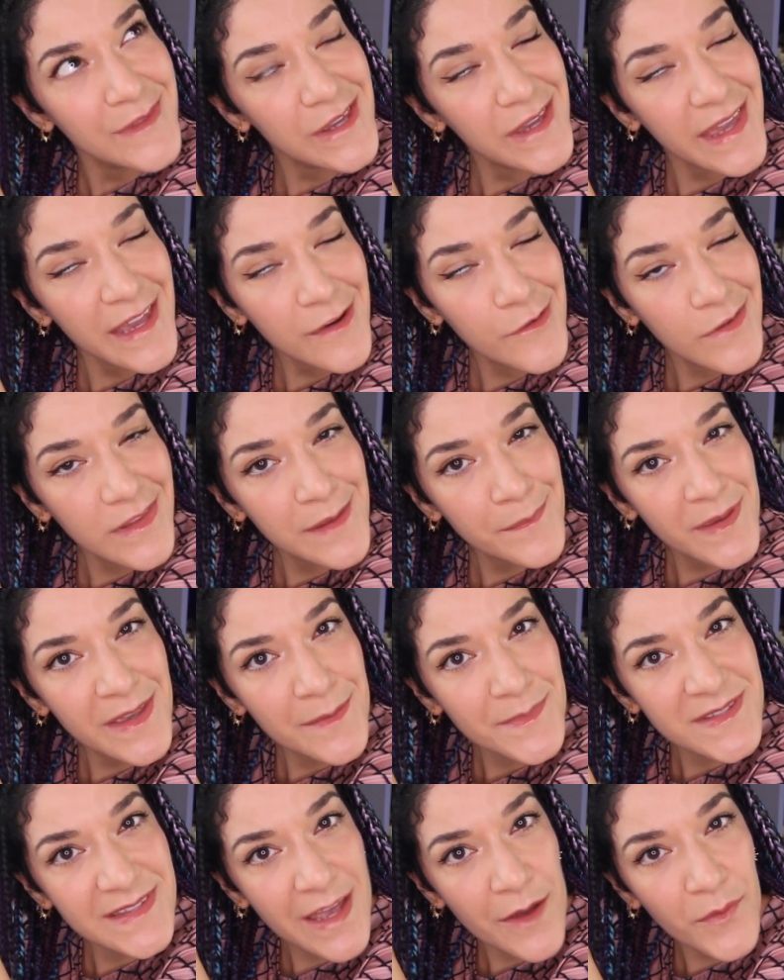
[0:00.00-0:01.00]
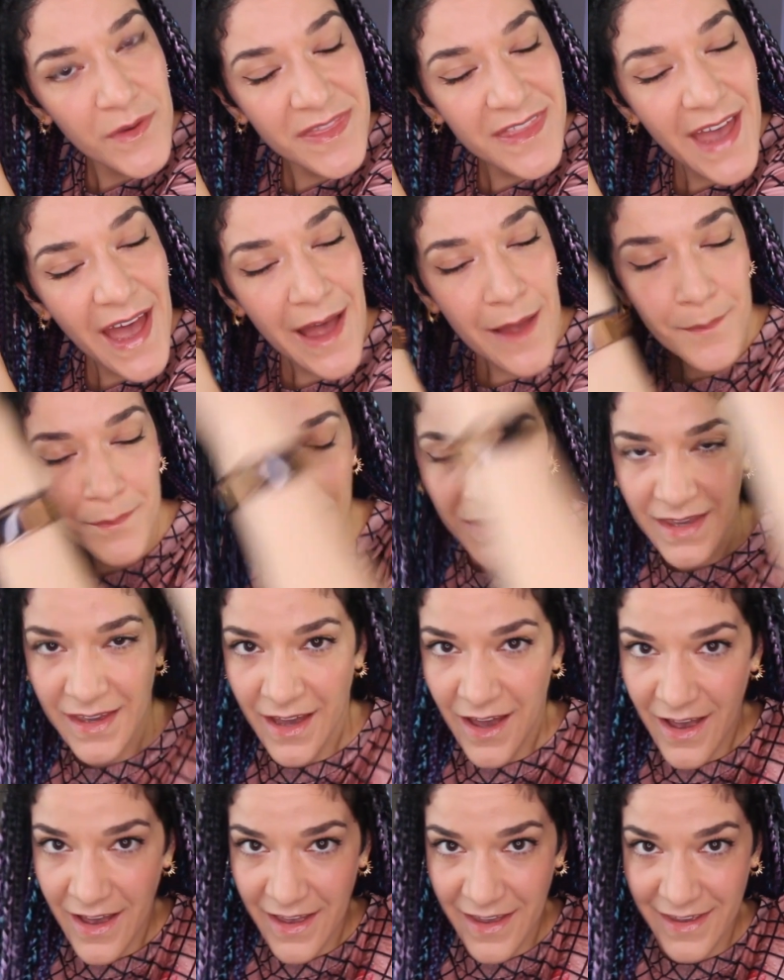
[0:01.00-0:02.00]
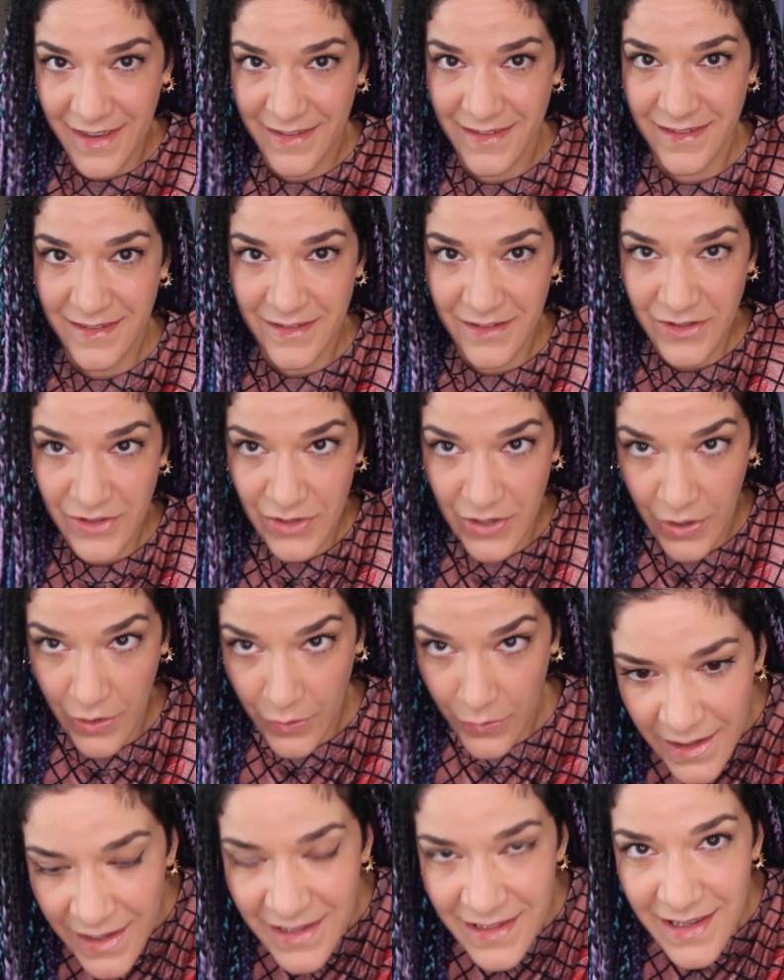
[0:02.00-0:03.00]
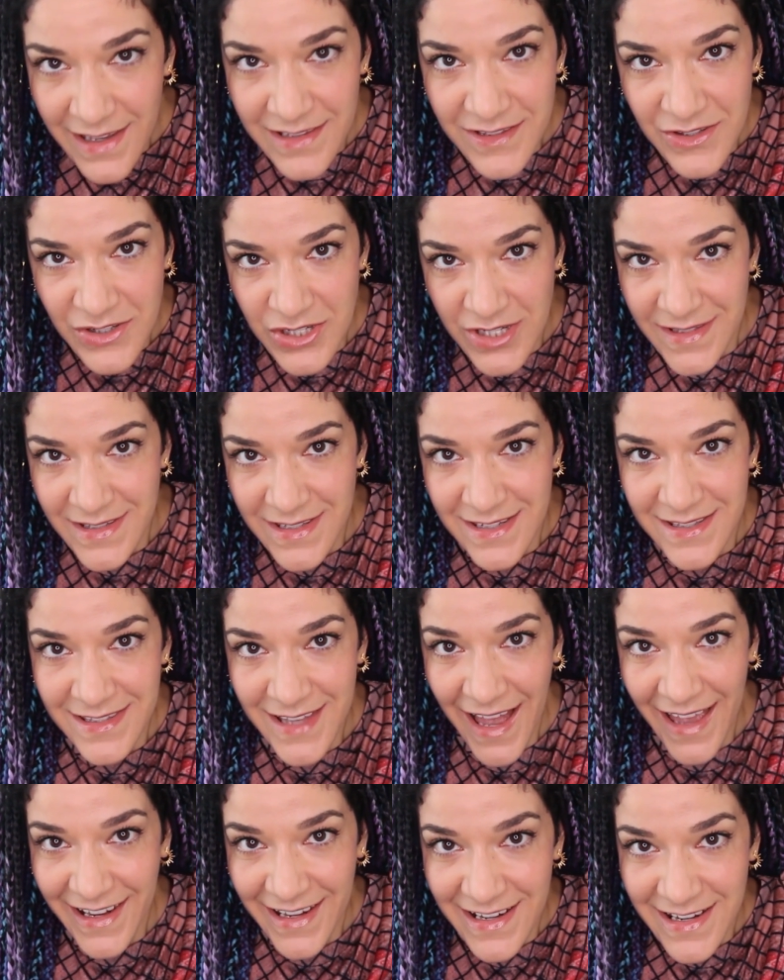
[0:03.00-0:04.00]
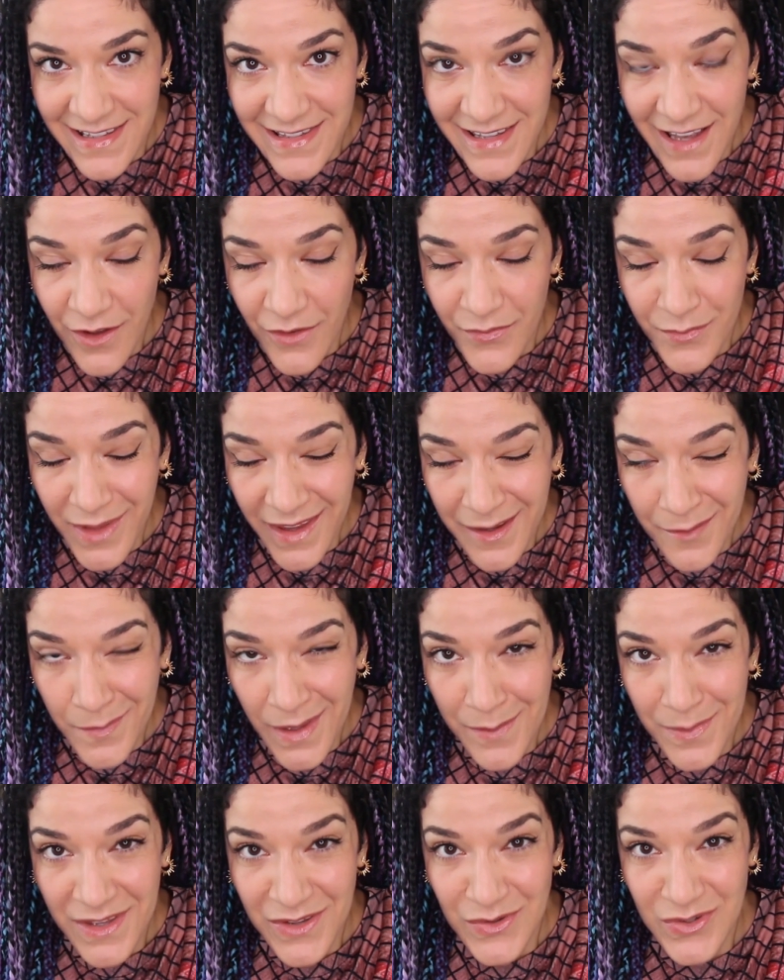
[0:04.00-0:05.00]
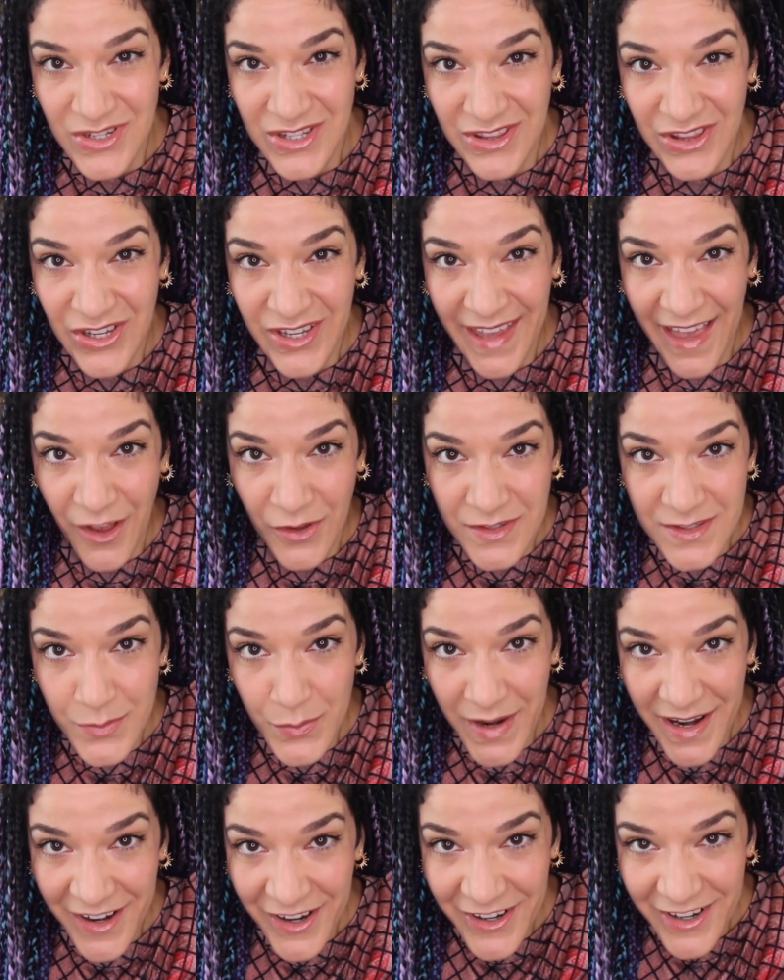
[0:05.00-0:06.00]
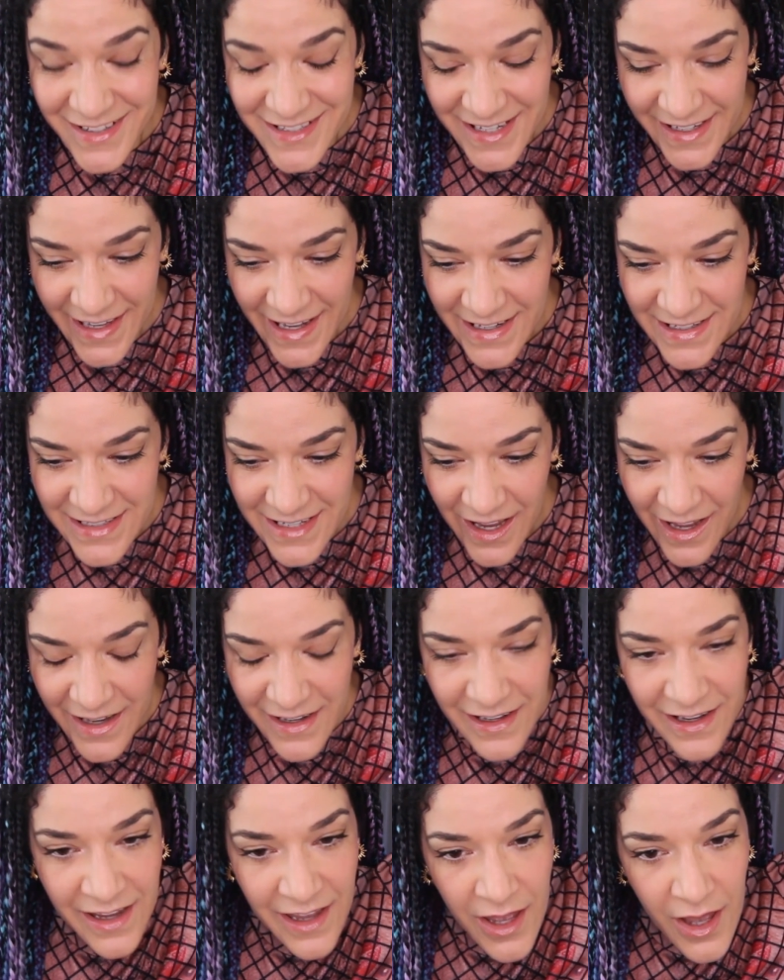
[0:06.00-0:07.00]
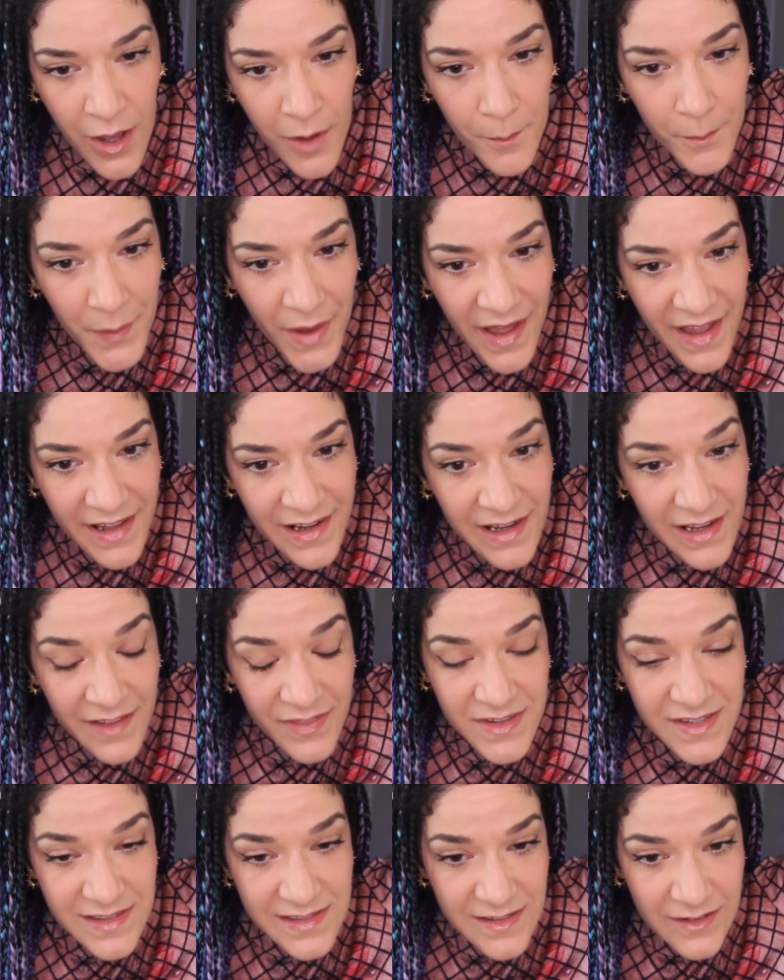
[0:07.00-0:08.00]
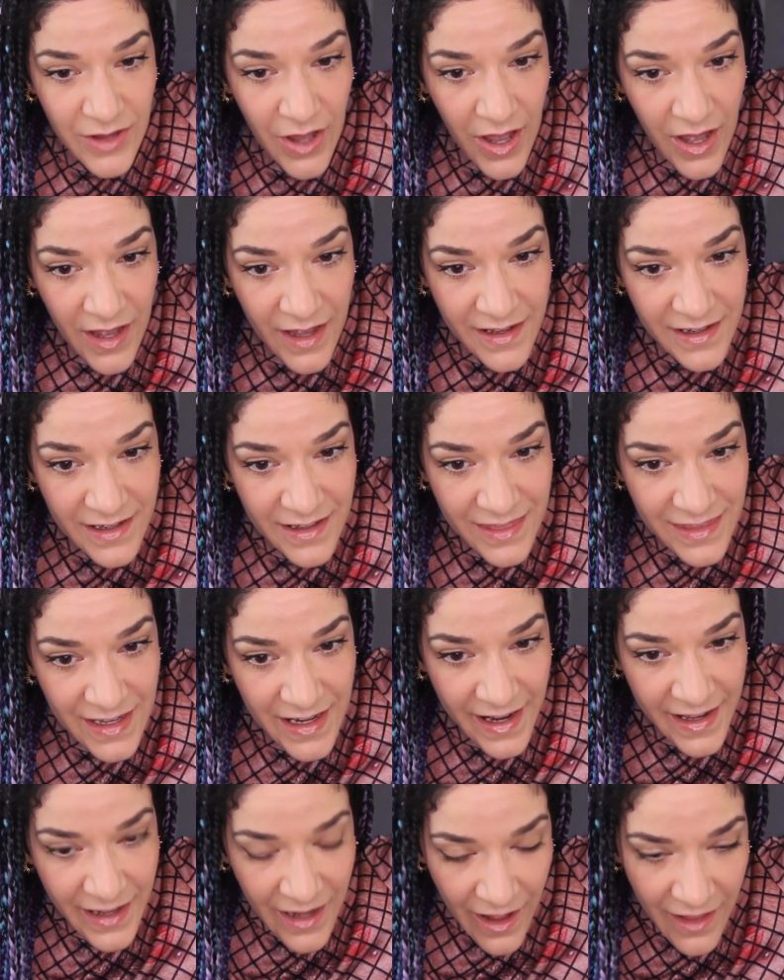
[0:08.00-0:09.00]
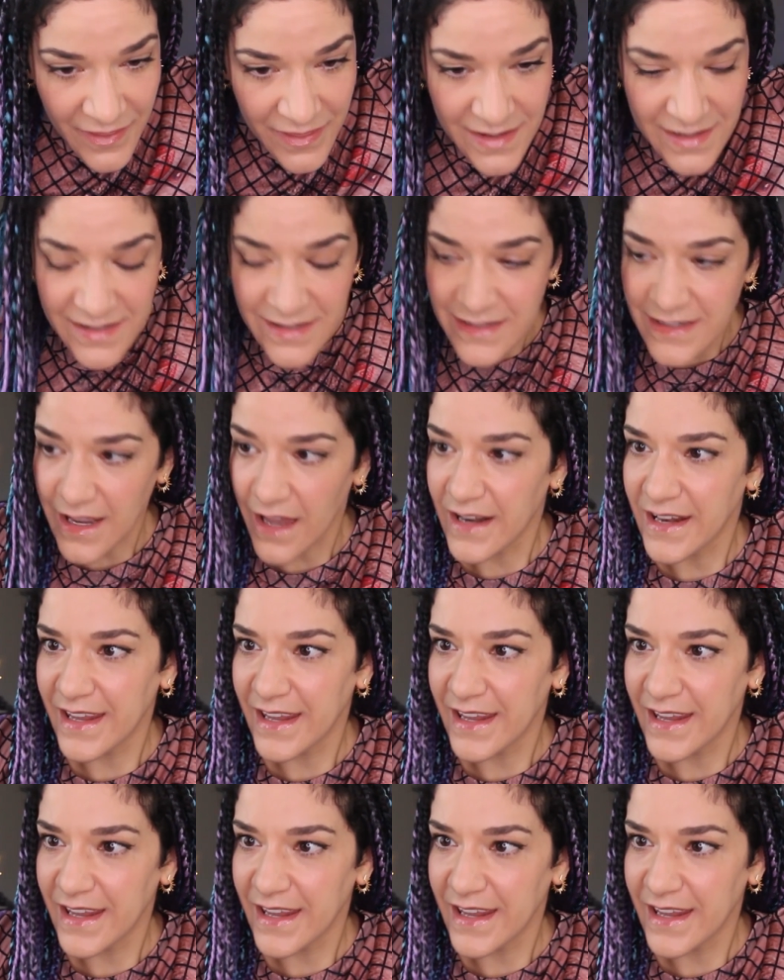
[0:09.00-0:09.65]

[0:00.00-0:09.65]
you can't really be upset with that because, it's just a sign in itself. Like maybe you should look elsewhere to get it done. But the salon that I got this done